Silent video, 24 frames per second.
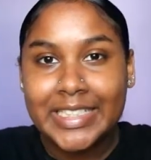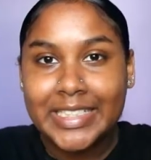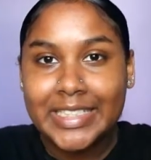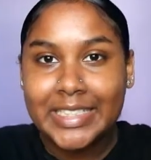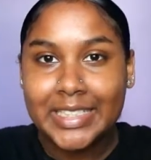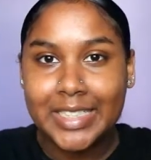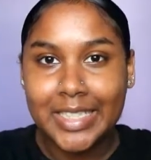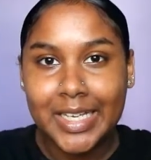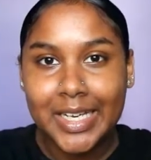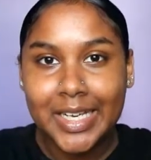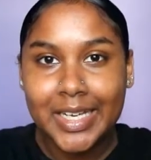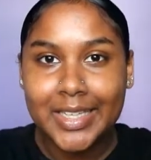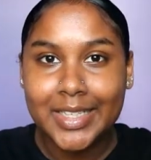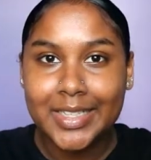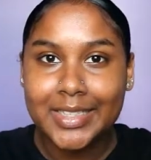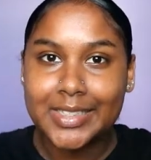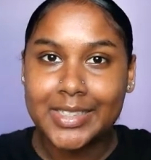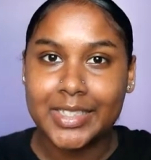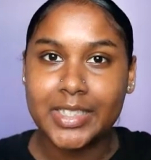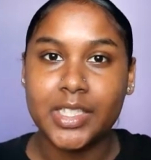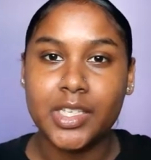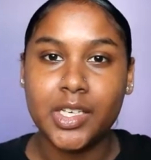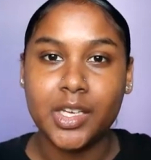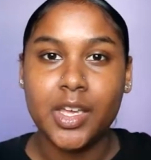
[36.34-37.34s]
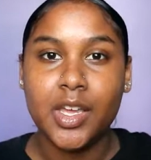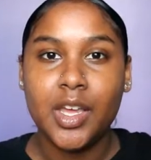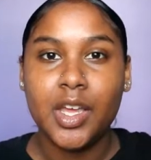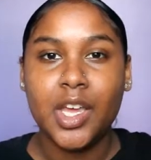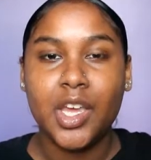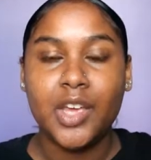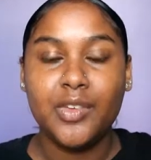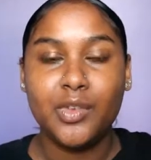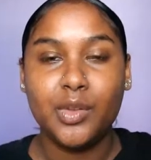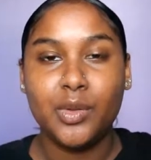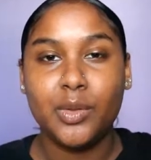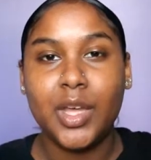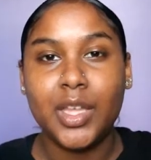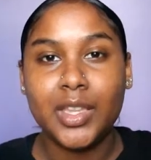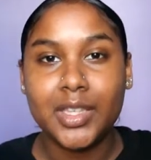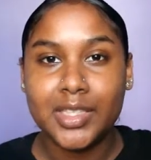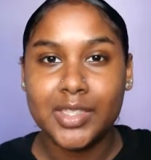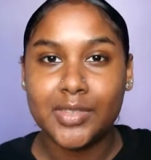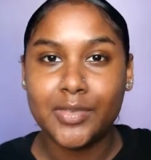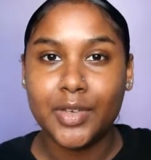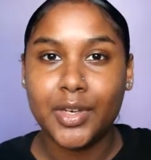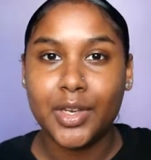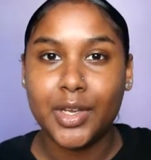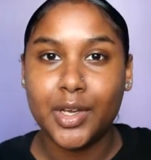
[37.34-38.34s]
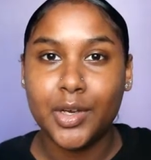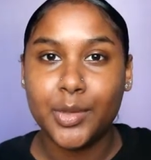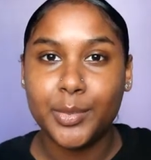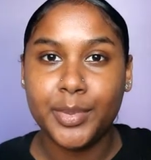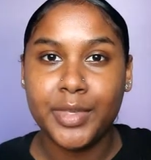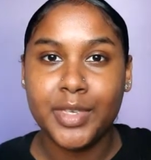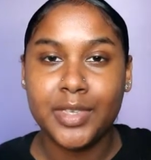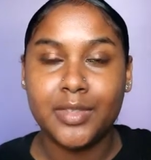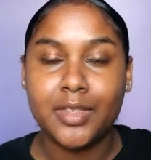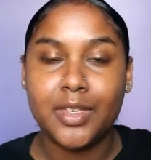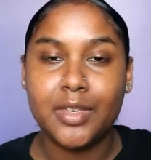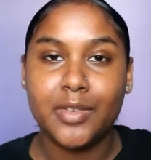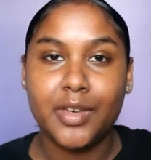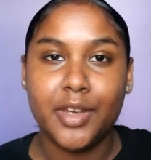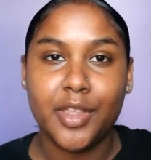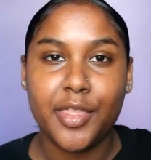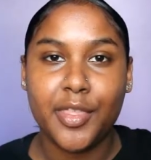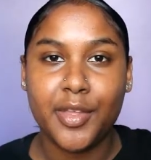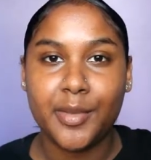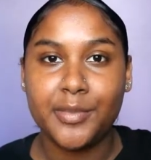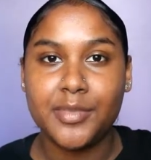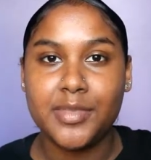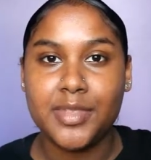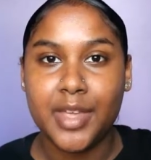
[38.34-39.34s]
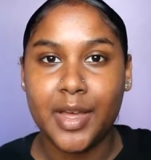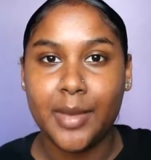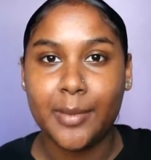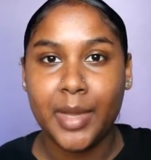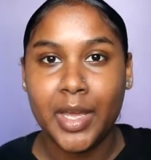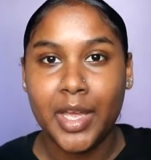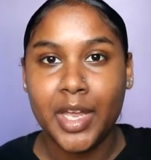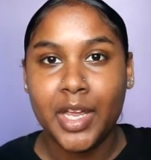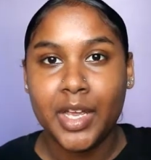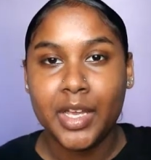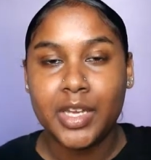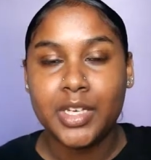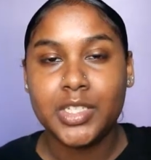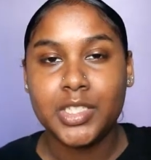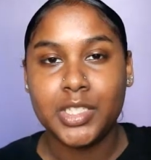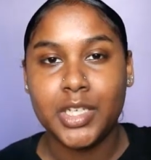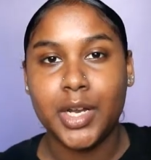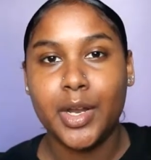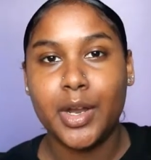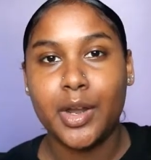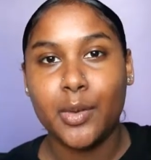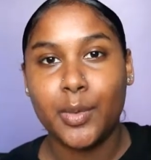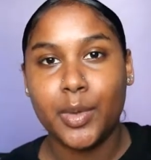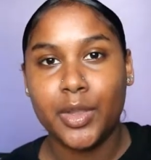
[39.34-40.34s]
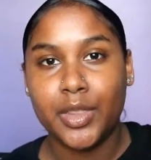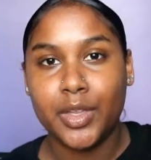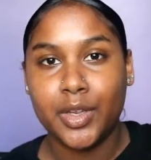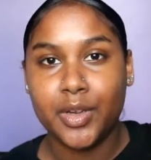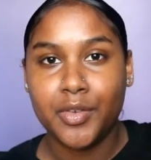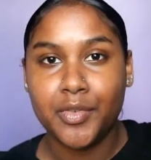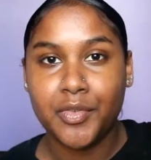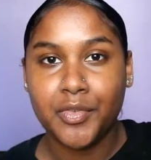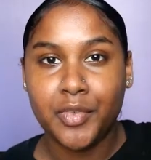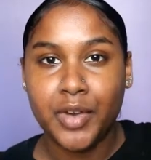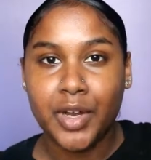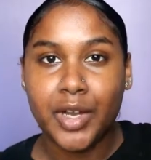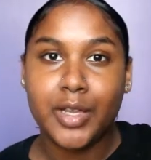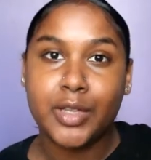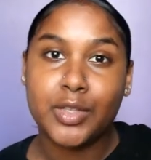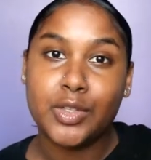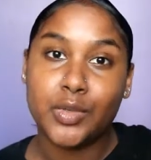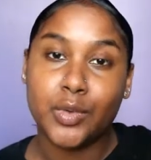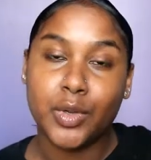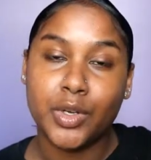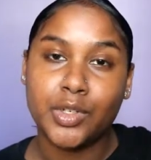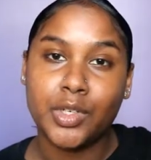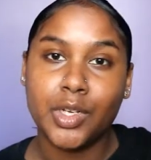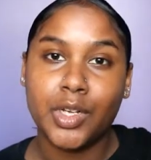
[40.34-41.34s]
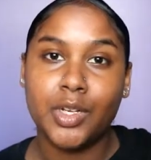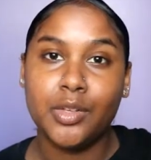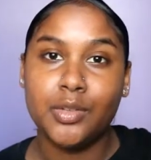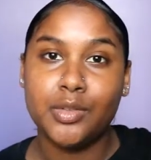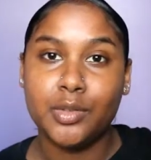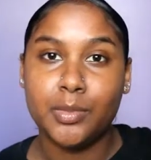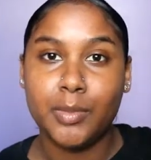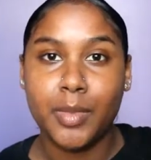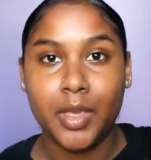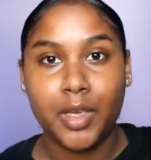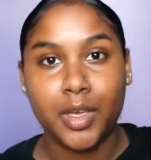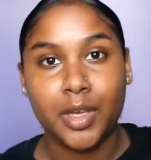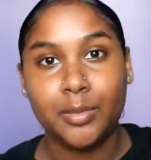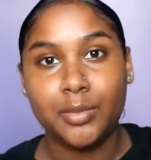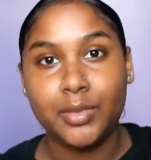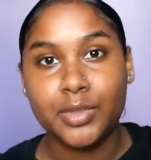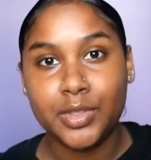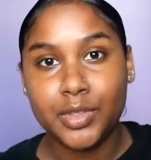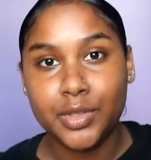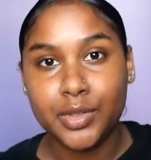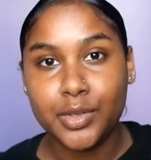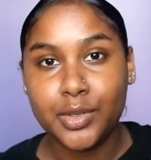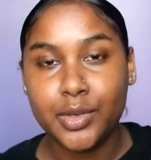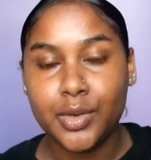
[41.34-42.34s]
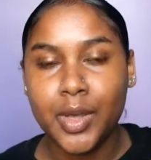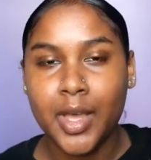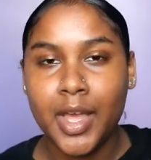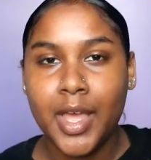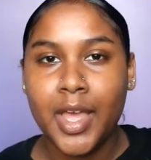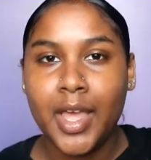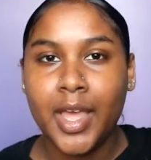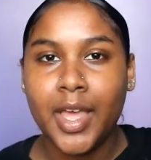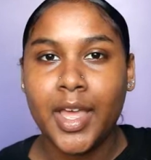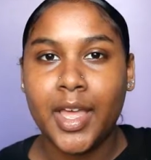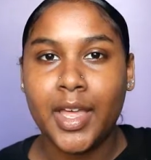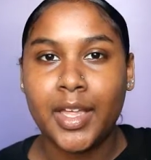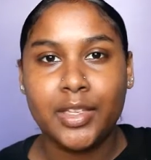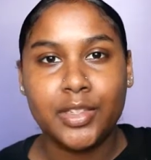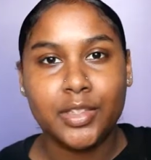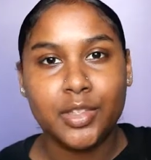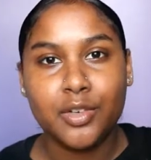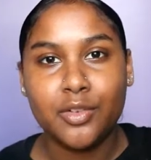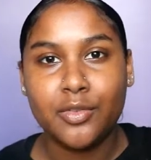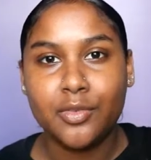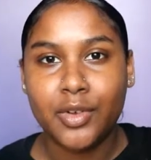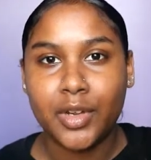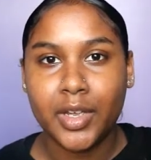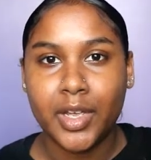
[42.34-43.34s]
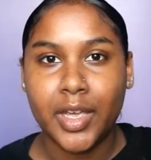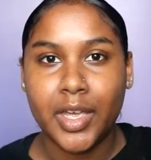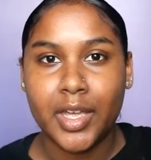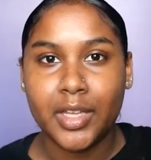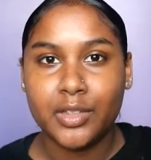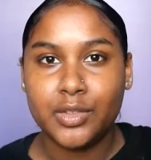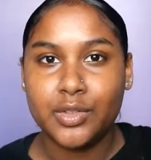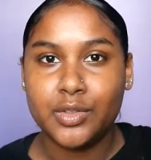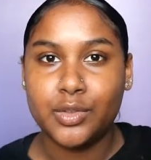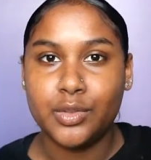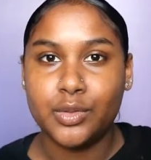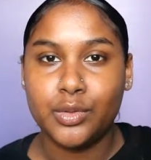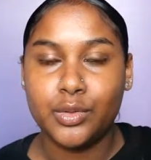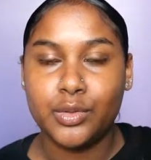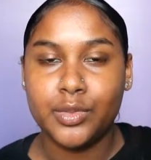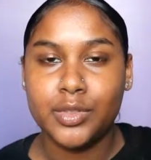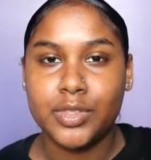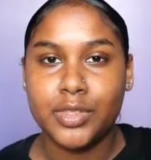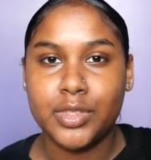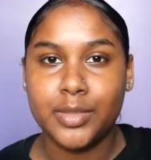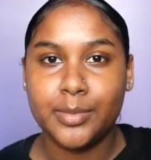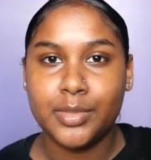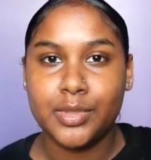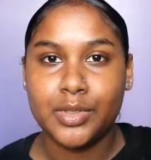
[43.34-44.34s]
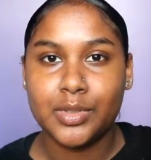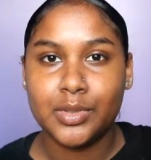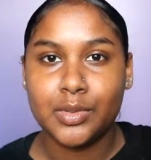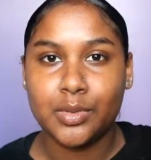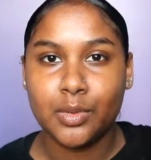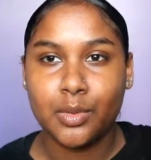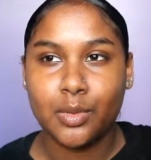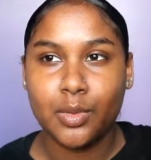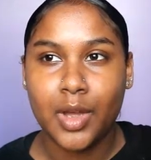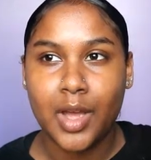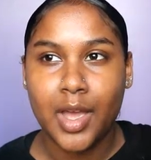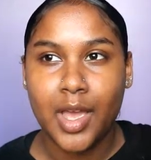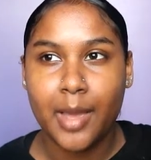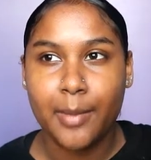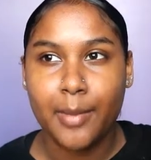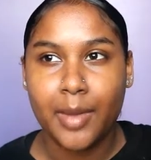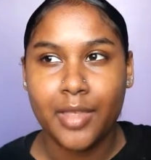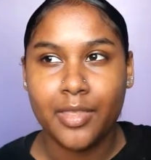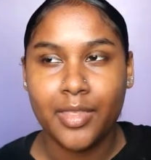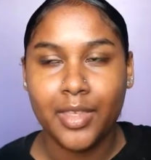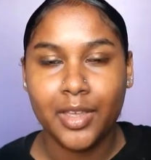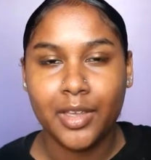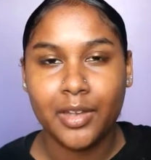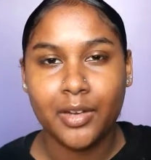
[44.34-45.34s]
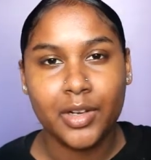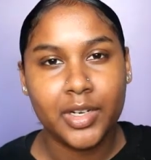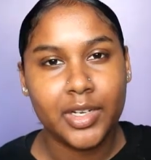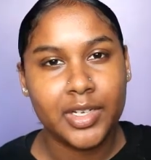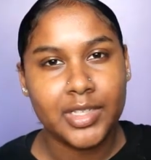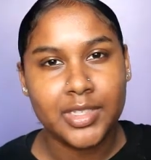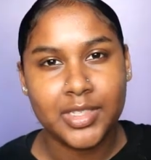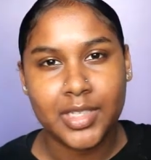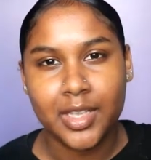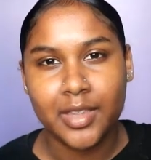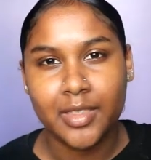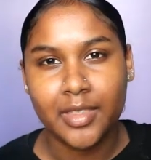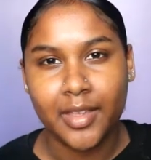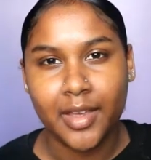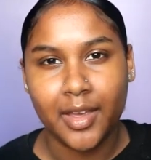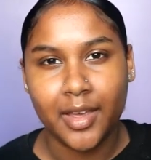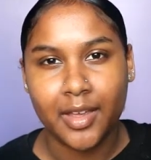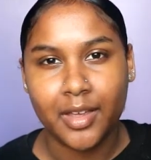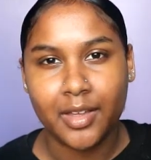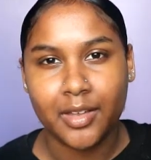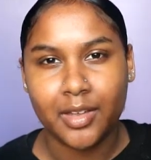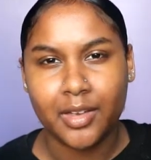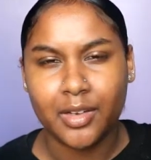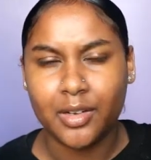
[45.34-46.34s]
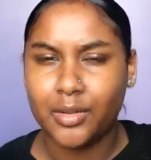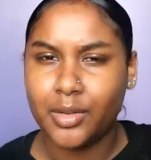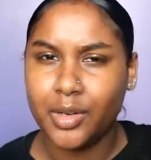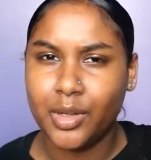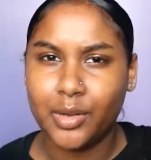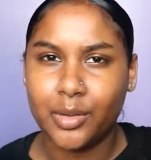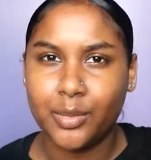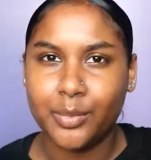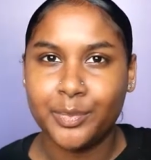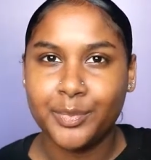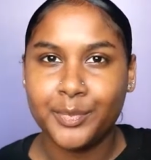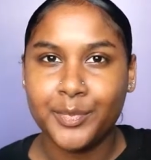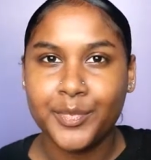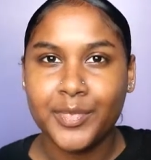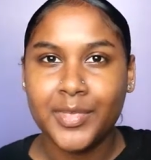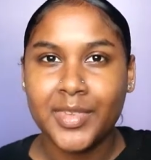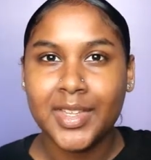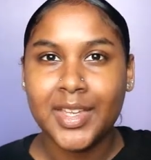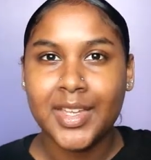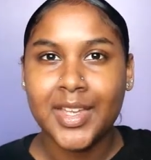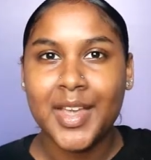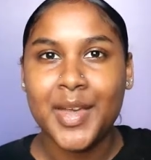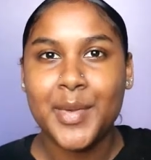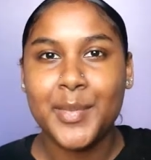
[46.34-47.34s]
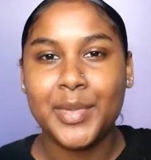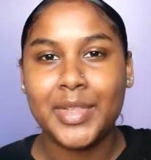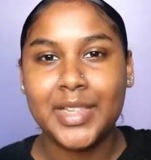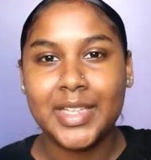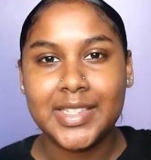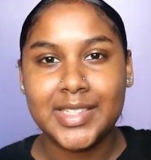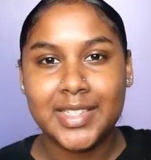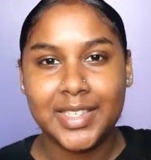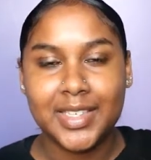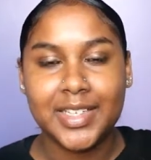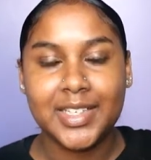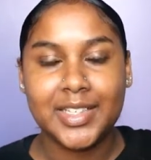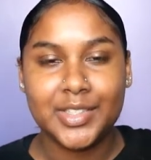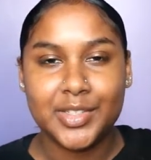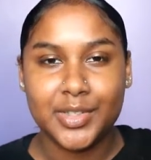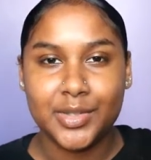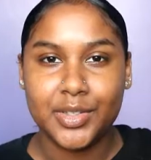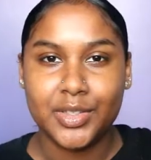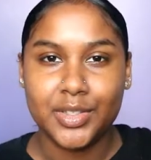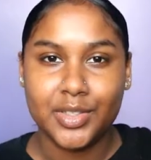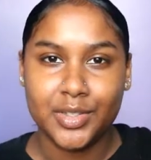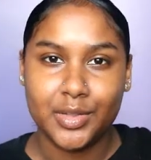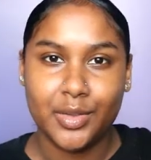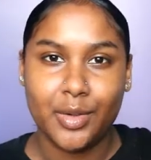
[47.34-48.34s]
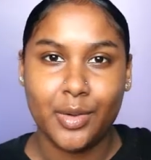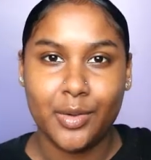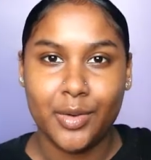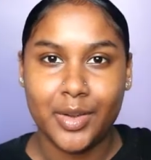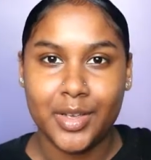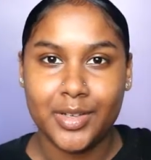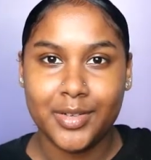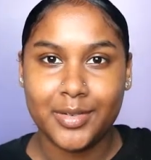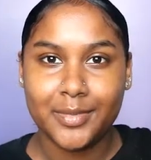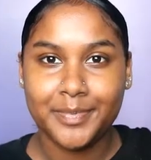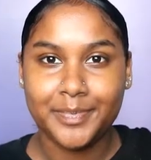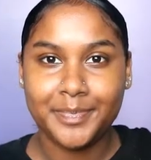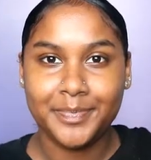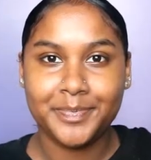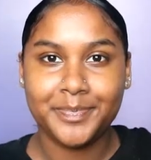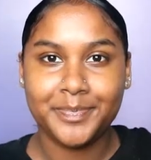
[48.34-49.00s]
yeah that's it if you like this video please give it a thumbs up share it with your friends who are trying to do makeup too and don't forget to subscribe i think i already said that i don't know but let's get into the tutorial